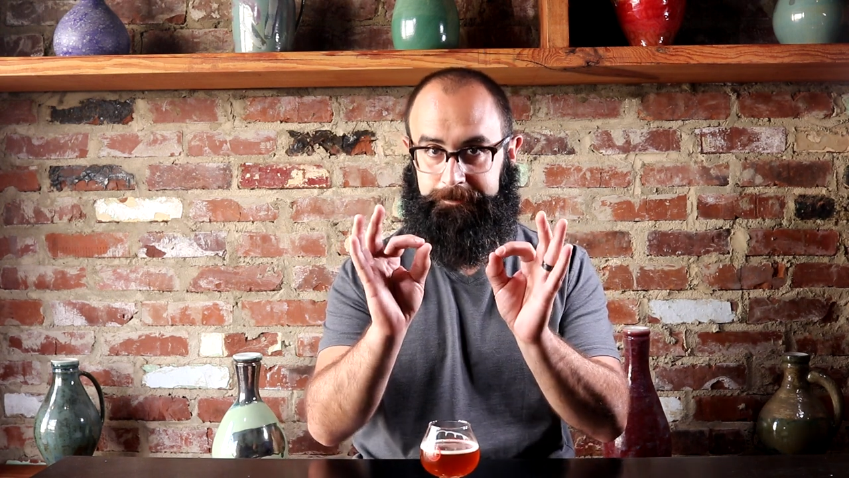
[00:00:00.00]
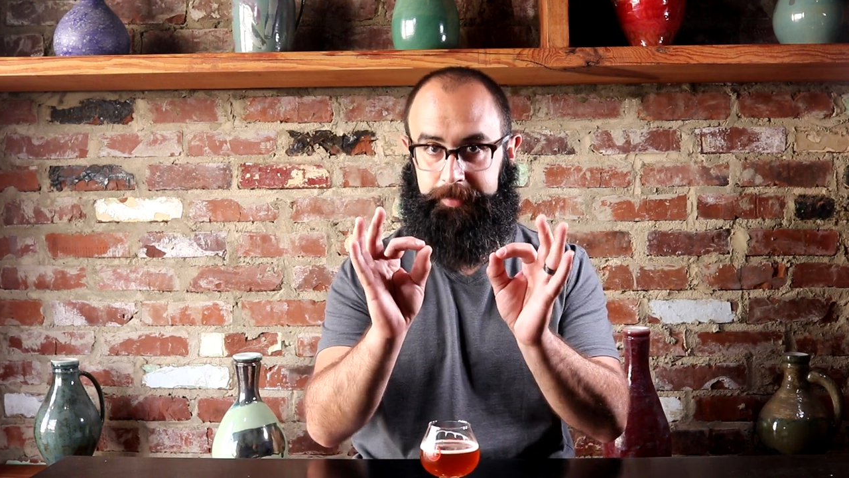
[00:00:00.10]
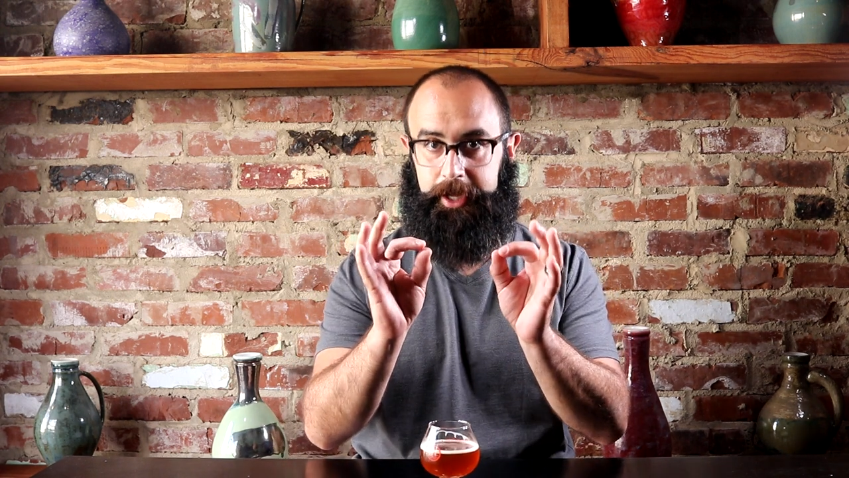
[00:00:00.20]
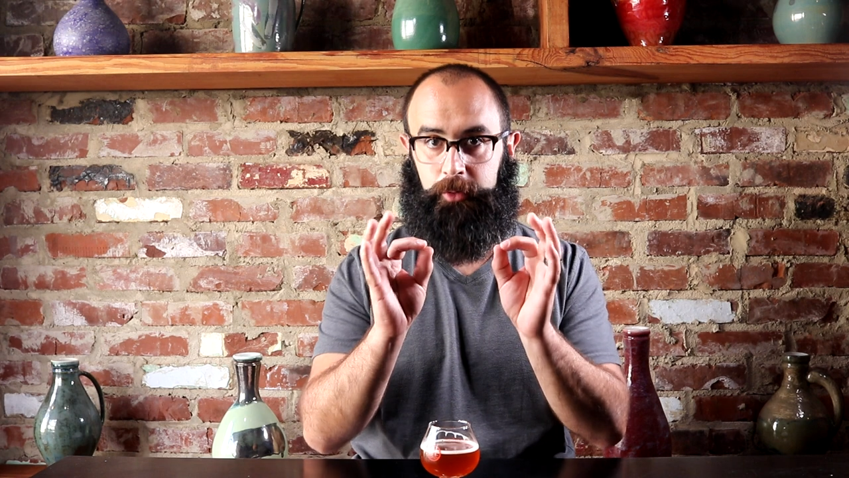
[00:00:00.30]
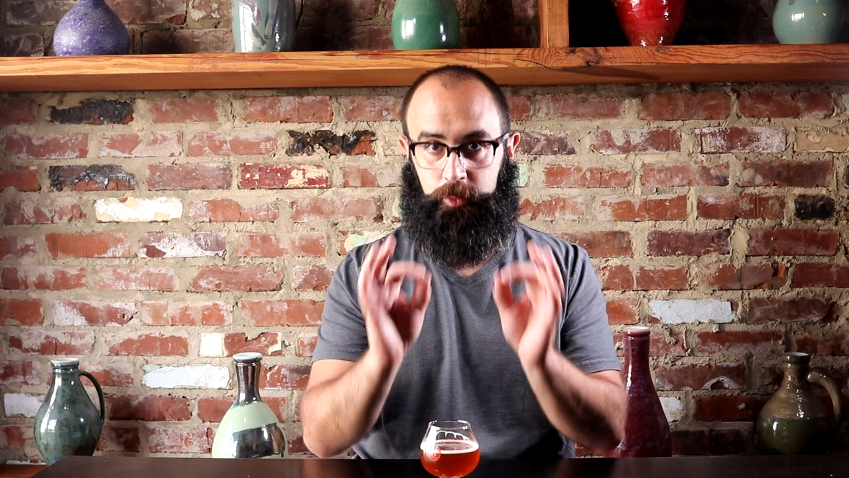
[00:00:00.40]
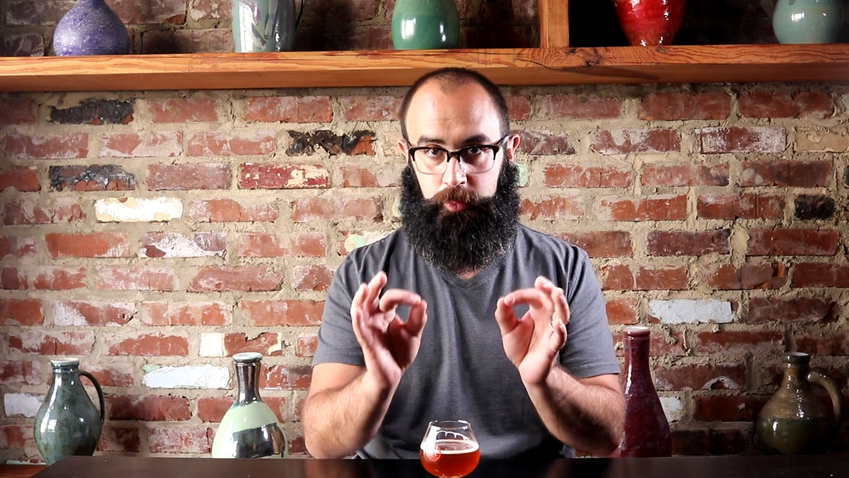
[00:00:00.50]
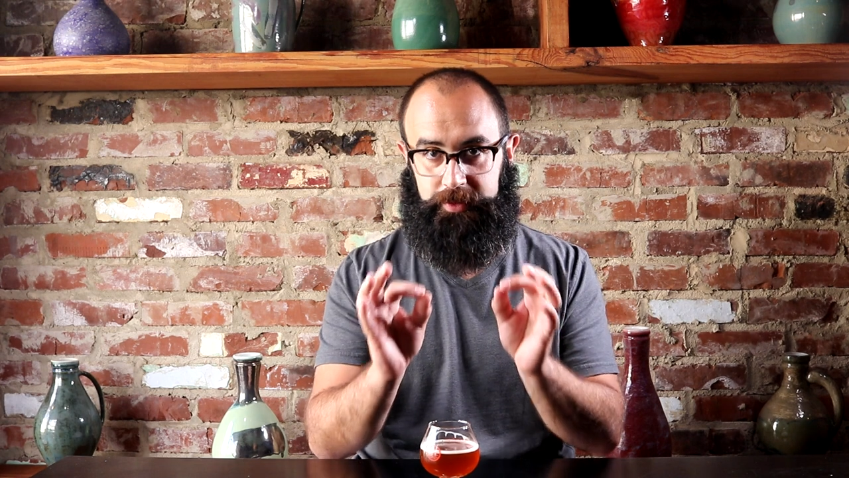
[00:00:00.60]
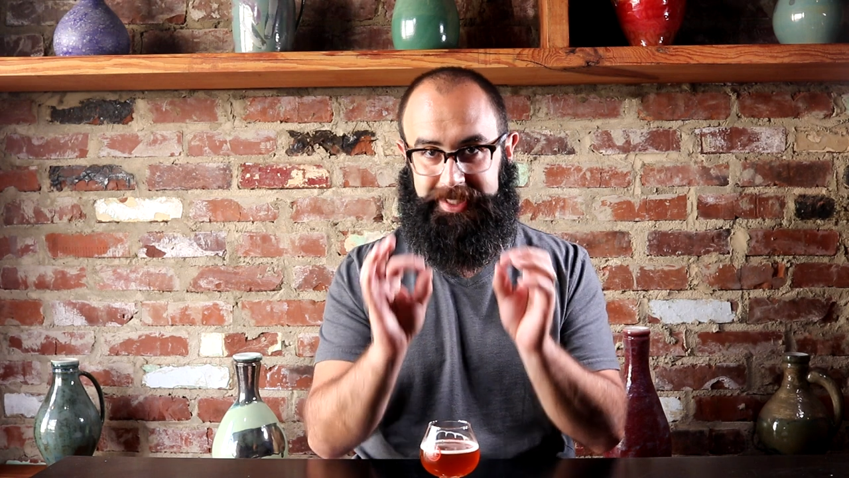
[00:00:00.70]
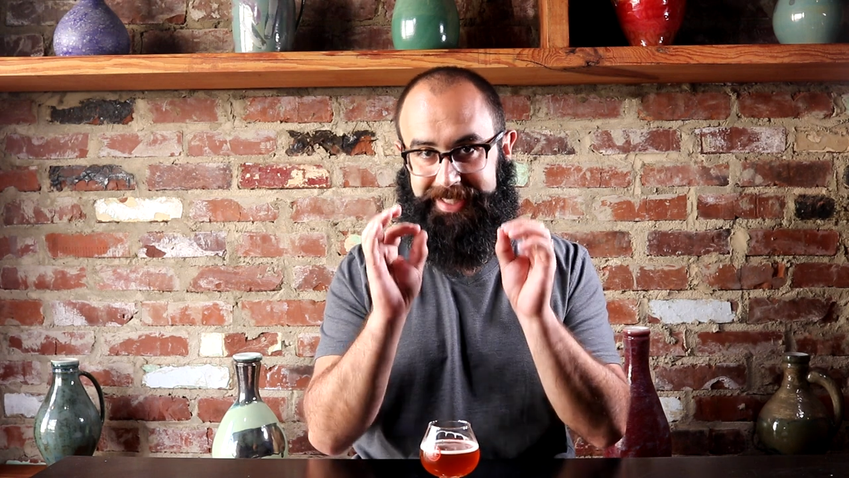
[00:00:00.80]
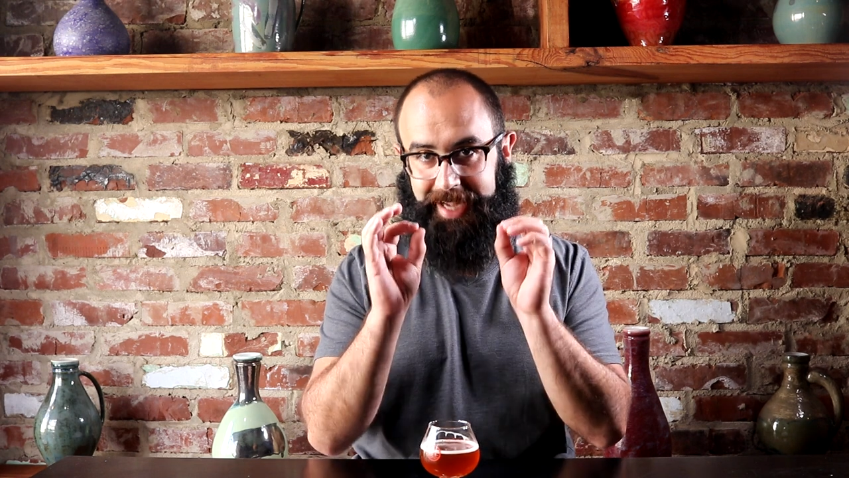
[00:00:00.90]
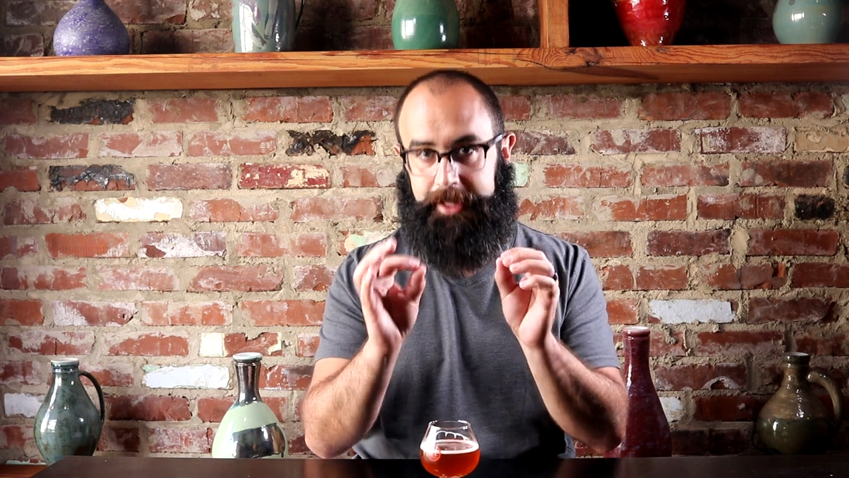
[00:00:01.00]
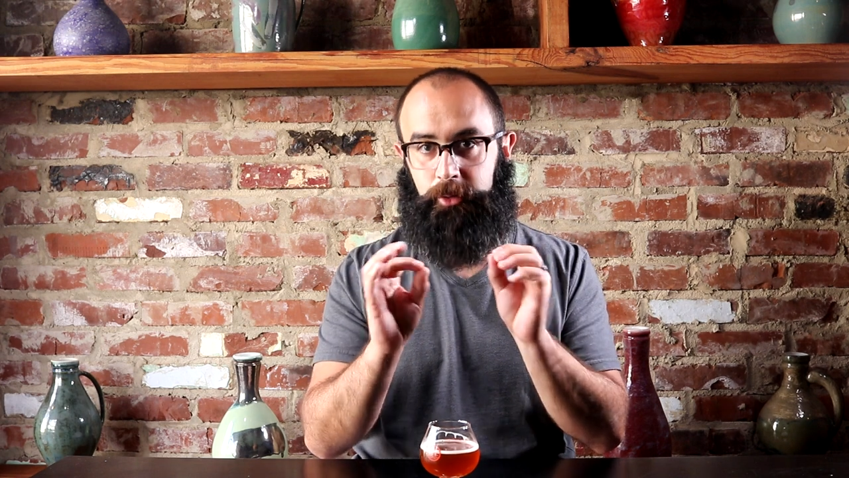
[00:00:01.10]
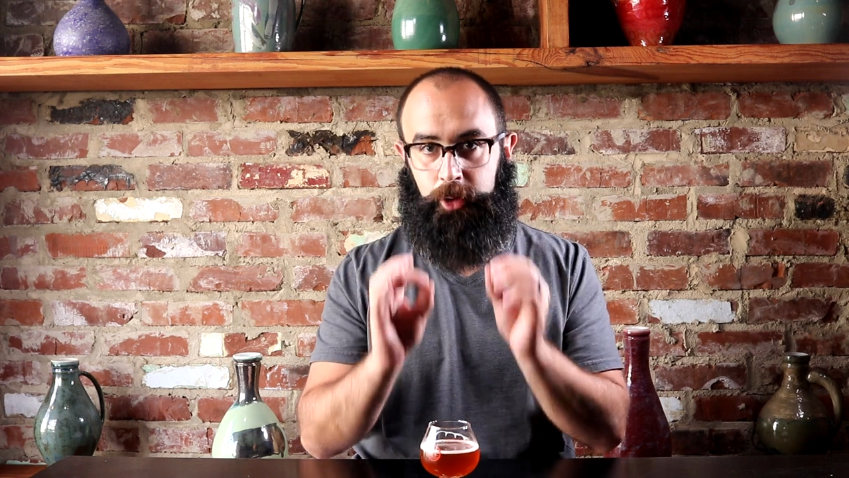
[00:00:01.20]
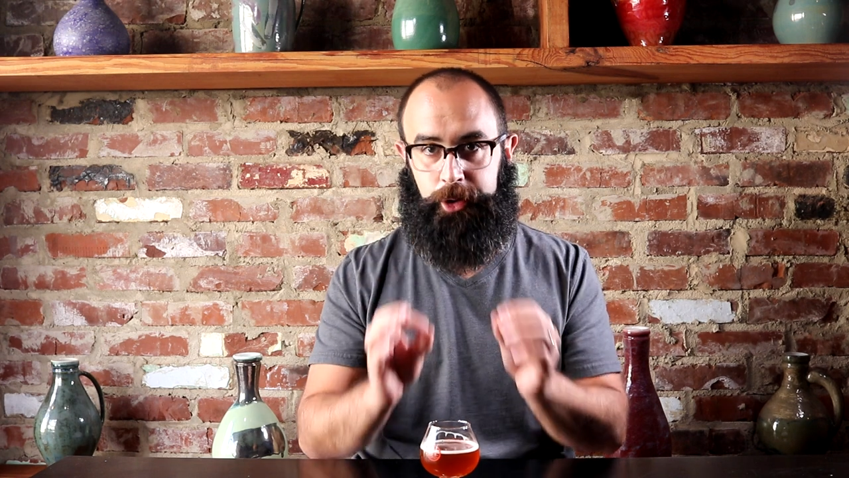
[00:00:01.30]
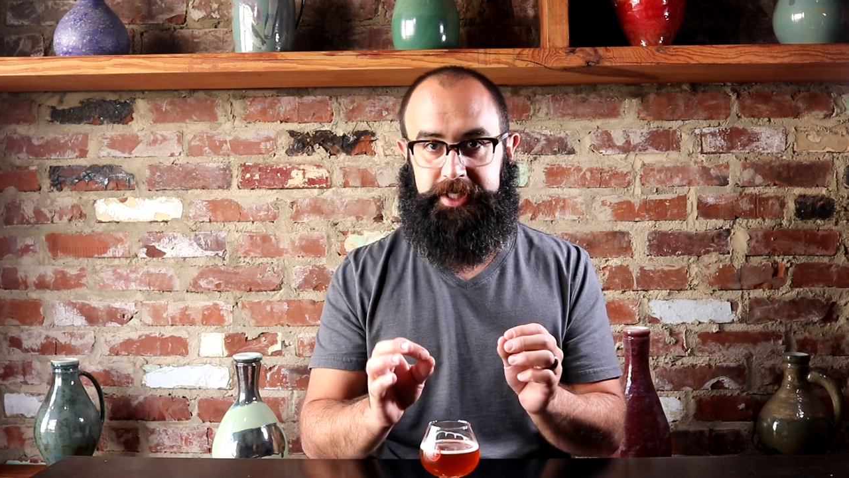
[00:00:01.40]
like a slightly
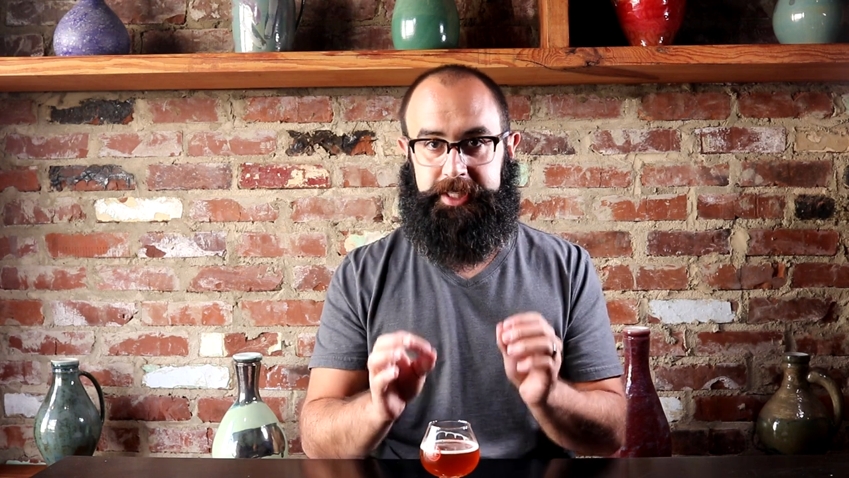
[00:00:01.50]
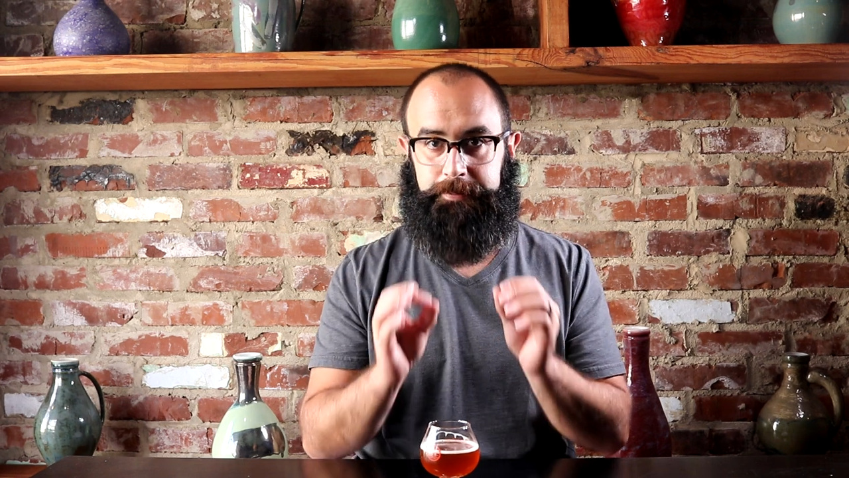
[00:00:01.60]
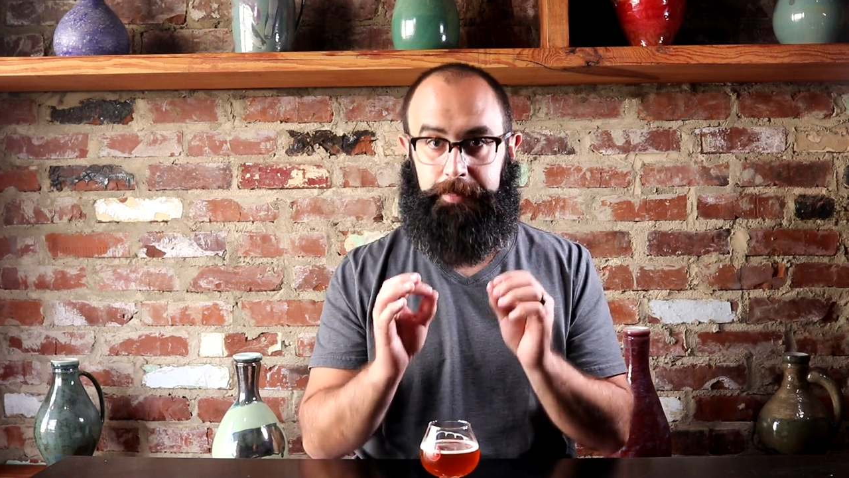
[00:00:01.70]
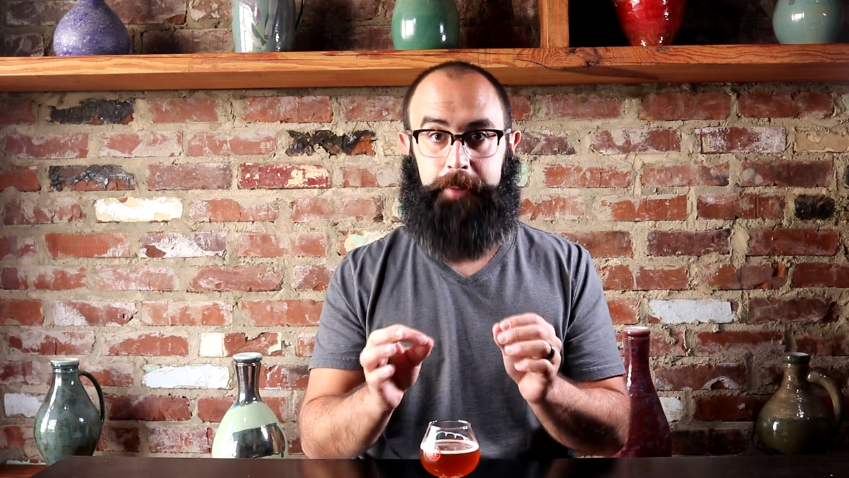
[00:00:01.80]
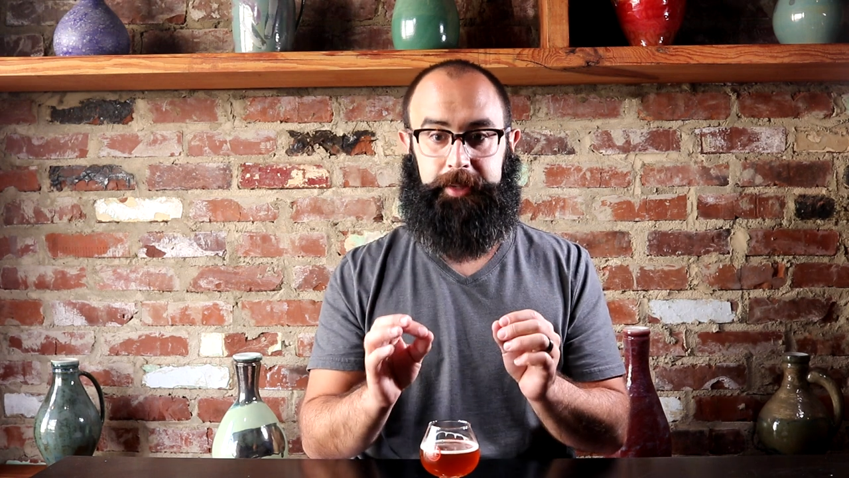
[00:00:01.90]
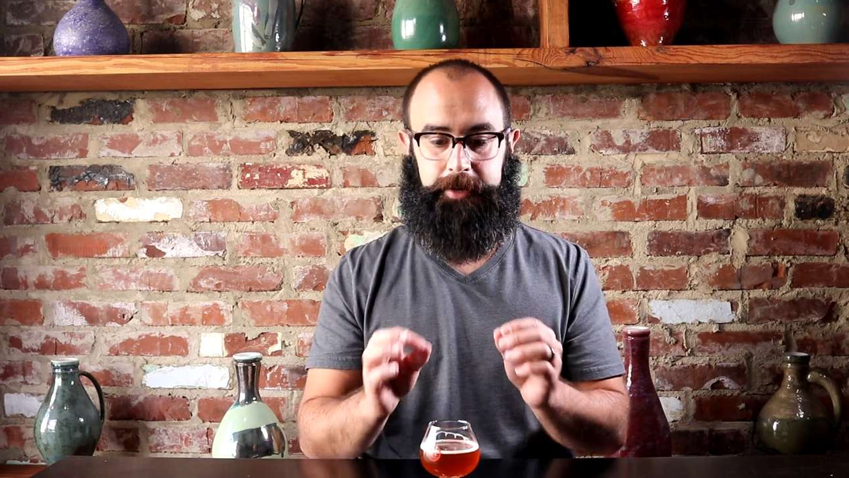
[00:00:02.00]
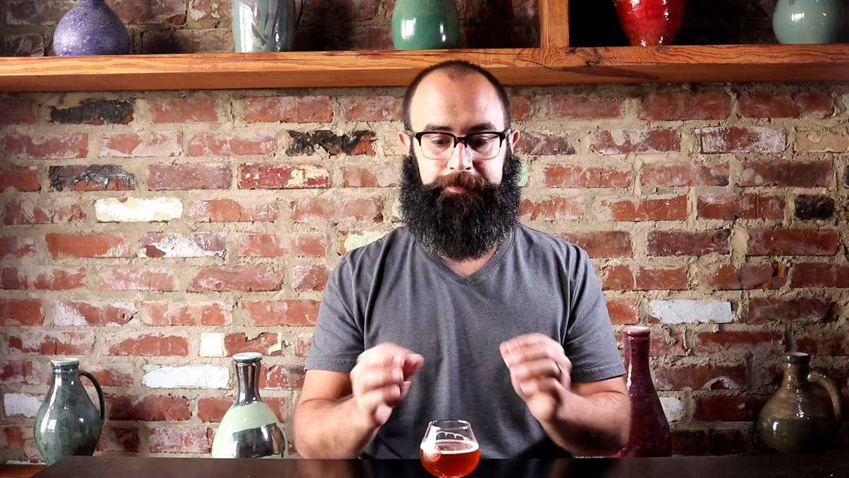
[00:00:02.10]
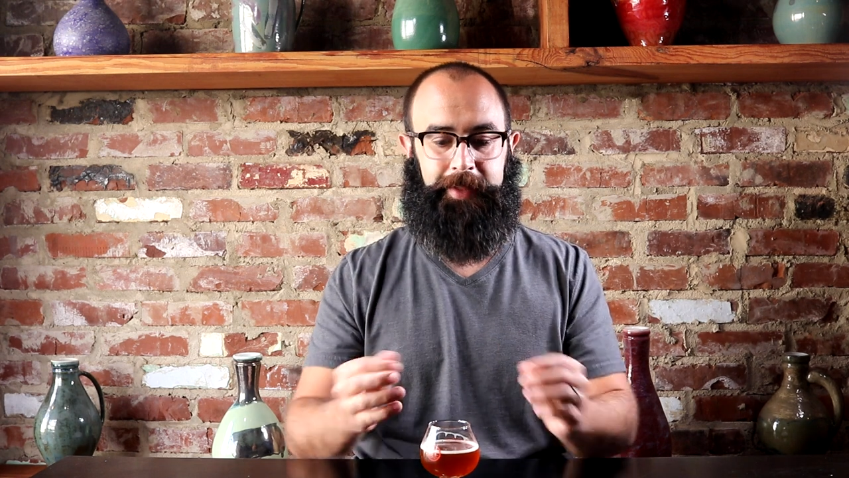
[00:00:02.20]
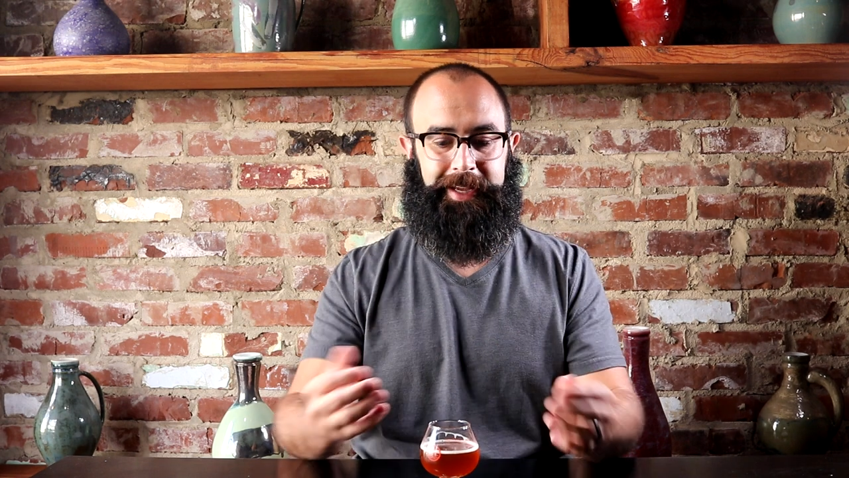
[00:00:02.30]
roasted pumpkin.